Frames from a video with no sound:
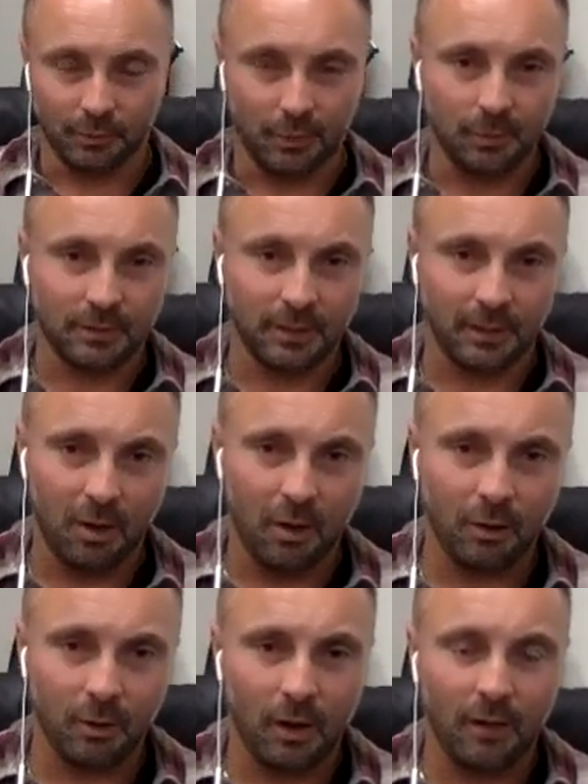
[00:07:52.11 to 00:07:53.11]
We would say, "Oh,
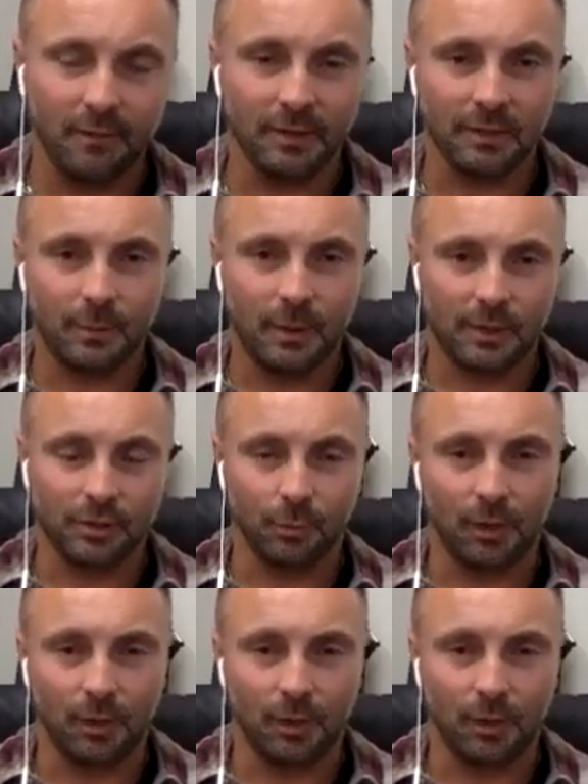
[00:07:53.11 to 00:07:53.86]
go have the inspection,